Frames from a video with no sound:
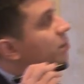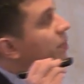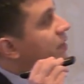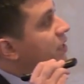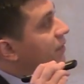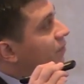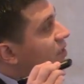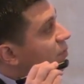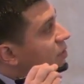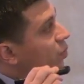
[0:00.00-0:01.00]
But the
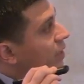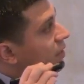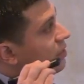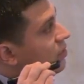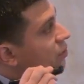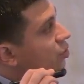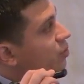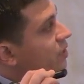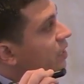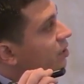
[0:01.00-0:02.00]
difference between these two
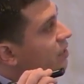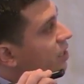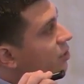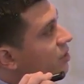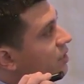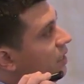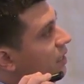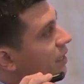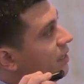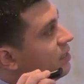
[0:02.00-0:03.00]
groups here is that you
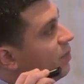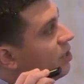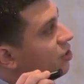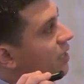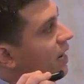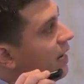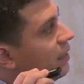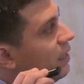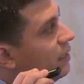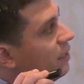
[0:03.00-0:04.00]
see an especially high
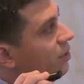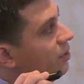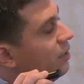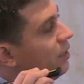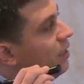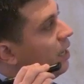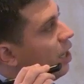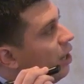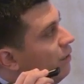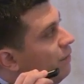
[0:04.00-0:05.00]
likelihood
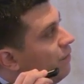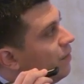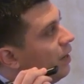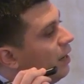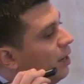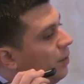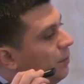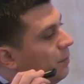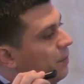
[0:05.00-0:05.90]
of uh,